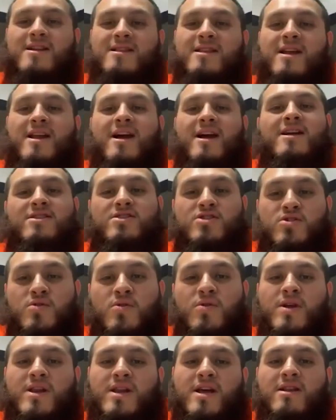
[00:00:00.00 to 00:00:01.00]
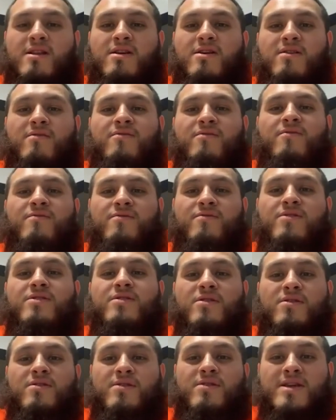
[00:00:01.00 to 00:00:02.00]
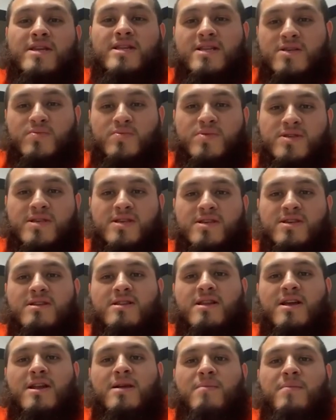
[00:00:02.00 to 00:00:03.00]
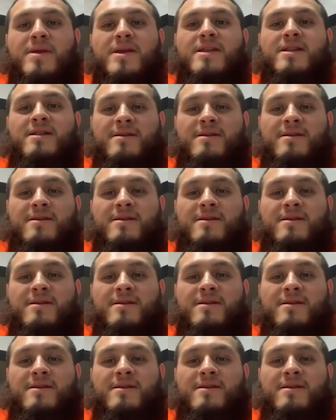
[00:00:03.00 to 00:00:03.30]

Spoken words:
I enjoy and I love, in this position that I'm in.